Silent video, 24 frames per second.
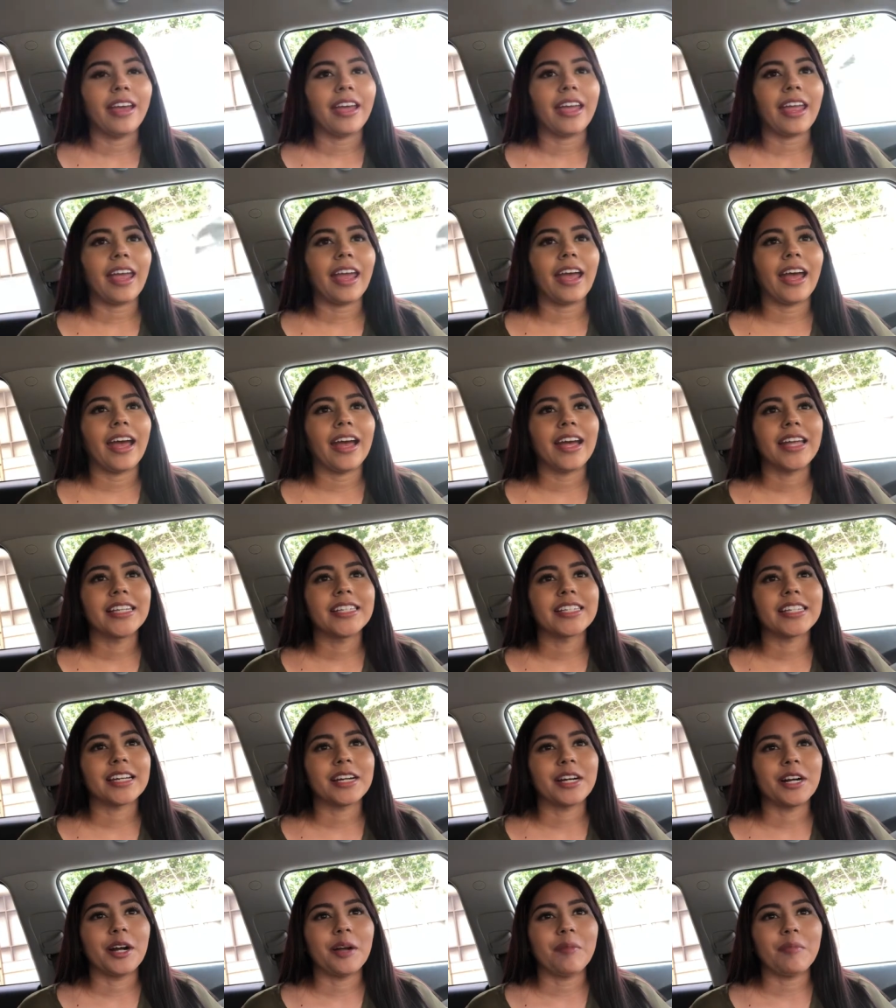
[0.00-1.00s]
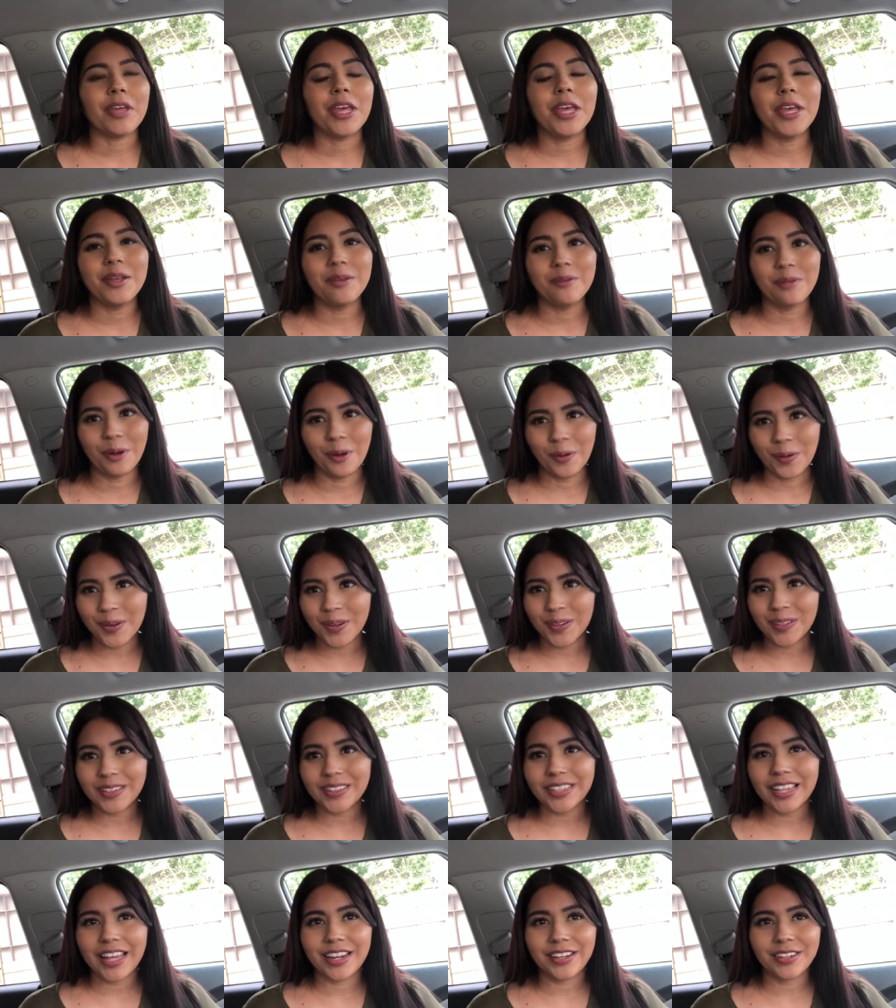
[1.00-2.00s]
And he wrote a
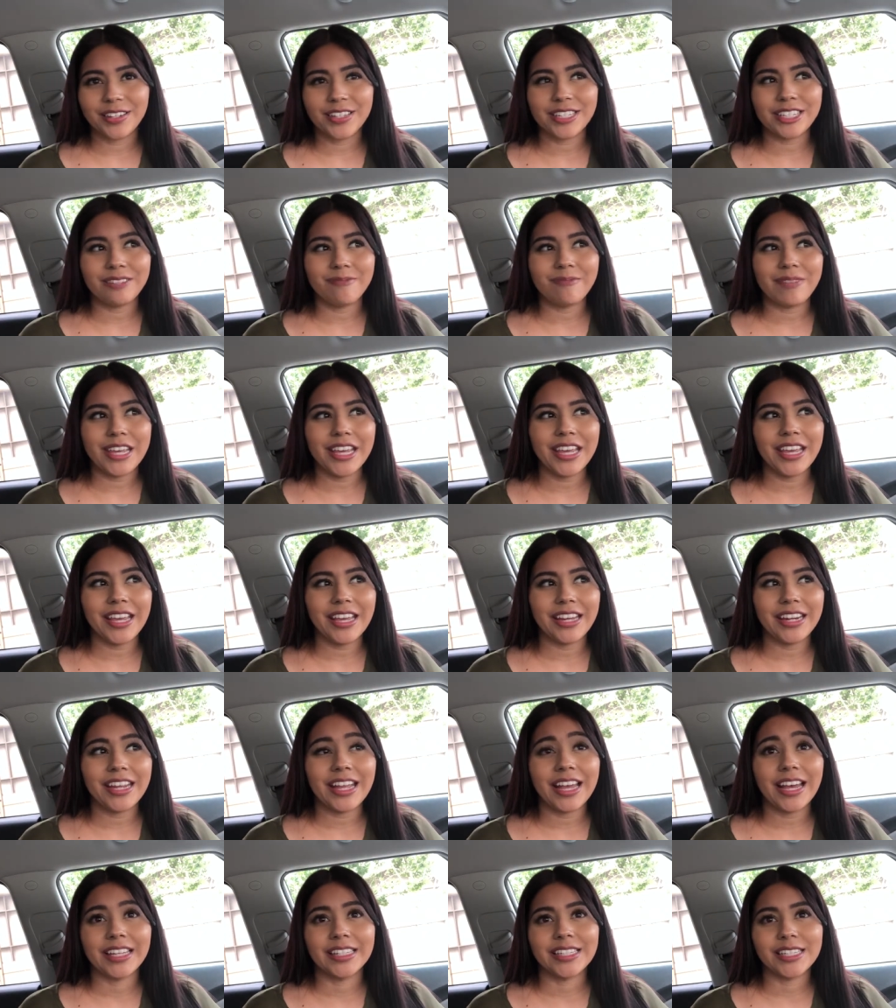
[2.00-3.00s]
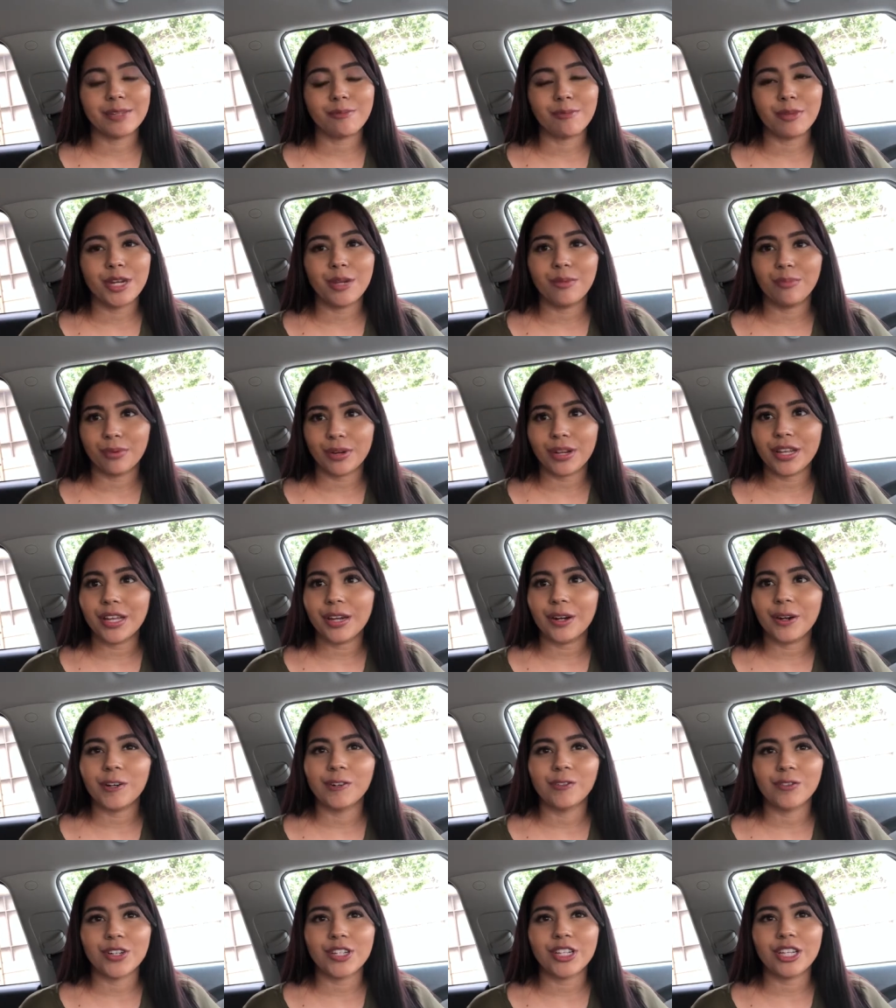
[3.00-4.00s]
letter to me, and he had somebody bring it
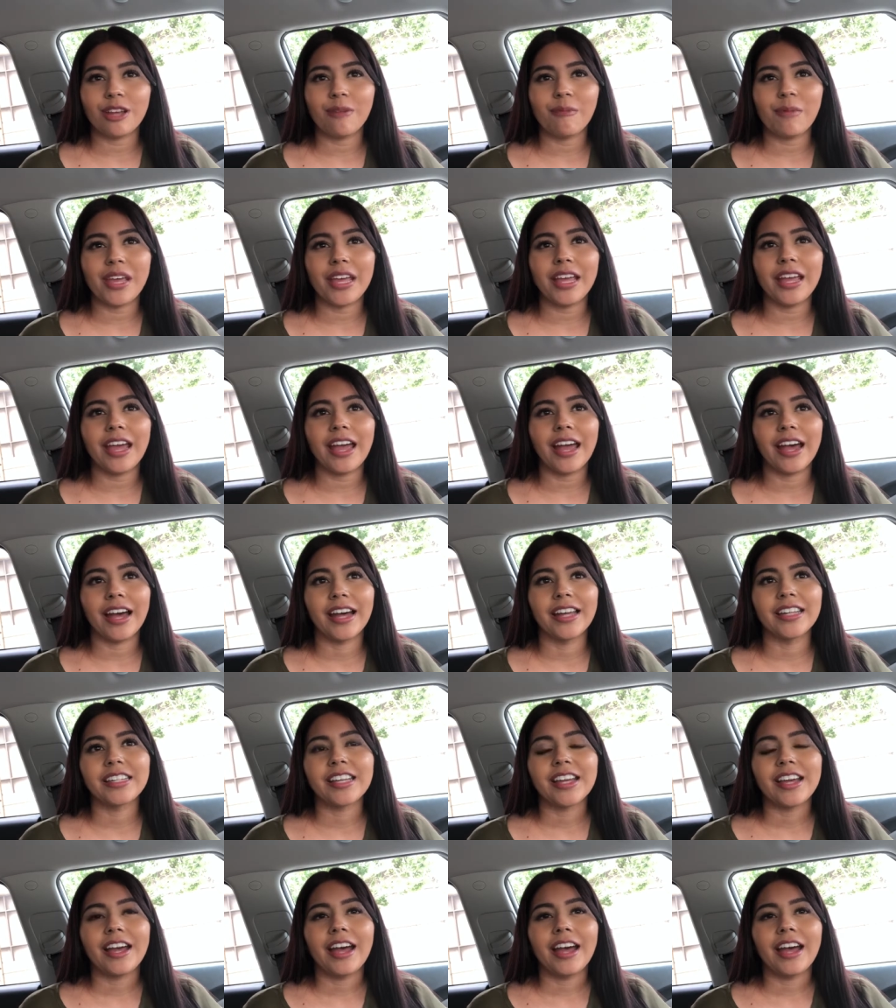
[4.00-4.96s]
over to me, and